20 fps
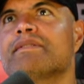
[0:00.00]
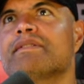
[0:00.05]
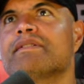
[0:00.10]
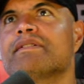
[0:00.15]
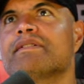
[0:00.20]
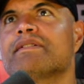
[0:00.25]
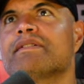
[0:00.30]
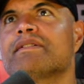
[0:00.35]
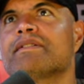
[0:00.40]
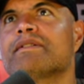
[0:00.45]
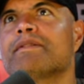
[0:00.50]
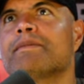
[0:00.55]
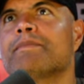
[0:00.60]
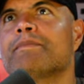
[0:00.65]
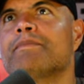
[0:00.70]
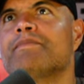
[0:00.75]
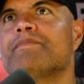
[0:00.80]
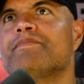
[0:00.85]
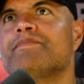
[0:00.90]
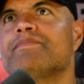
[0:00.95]

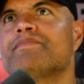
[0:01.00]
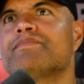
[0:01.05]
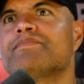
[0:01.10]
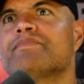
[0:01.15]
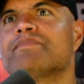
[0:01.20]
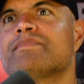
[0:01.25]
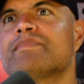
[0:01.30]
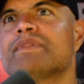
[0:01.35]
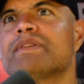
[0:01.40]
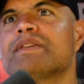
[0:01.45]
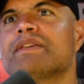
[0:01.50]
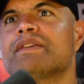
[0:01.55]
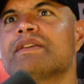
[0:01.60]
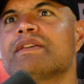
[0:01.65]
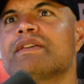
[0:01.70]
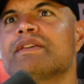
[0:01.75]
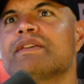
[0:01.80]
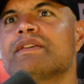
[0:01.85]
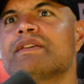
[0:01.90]
No one is speaking in this clip.